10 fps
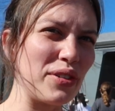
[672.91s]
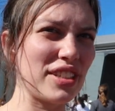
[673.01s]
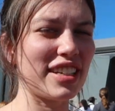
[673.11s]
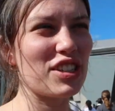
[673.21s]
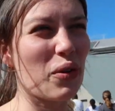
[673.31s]

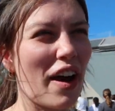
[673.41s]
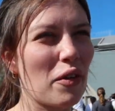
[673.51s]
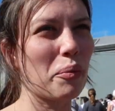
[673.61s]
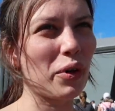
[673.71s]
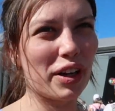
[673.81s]
just because you have
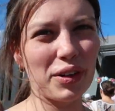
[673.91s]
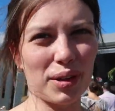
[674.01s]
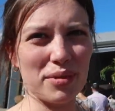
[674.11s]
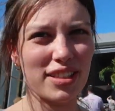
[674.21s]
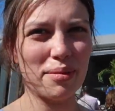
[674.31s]
a boarding
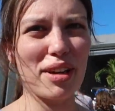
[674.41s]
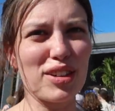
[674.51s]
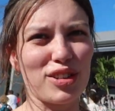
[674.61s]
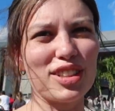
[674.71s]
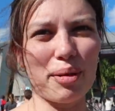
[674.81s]
group doesn't
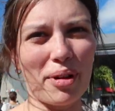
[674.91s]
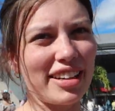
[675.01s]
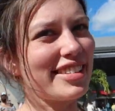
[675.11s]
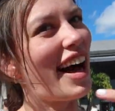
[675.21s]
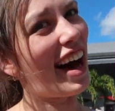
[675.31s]
mean you're skipping
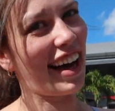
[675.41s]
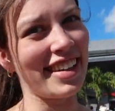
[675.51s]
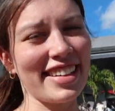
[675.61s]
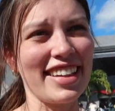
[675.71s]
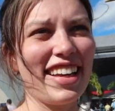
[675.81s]
a line.